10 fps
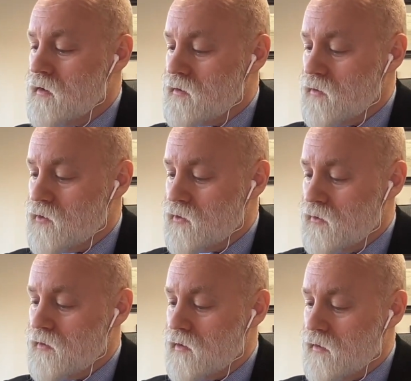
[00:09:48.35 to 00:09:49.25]
So
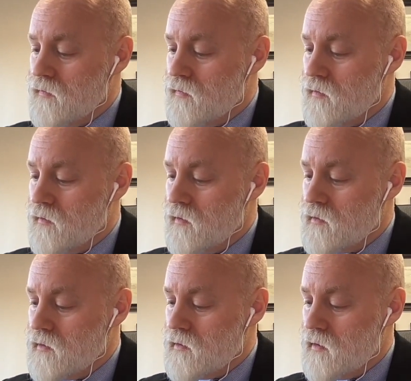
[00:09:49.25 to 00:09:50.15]
sure enough,
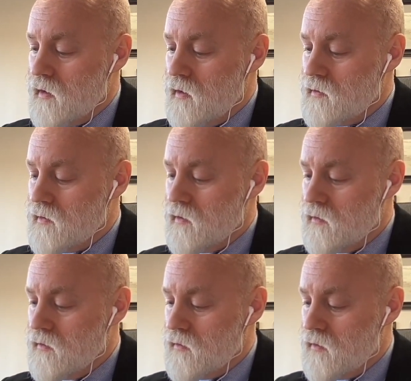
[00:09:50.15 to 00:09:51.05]
this is
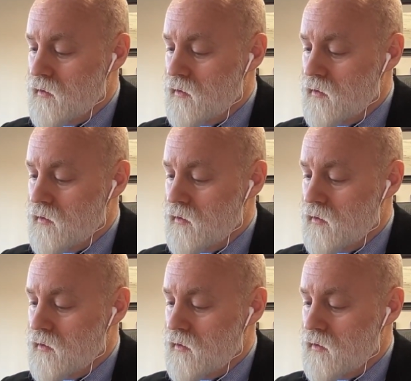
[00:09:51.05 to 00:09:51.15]
18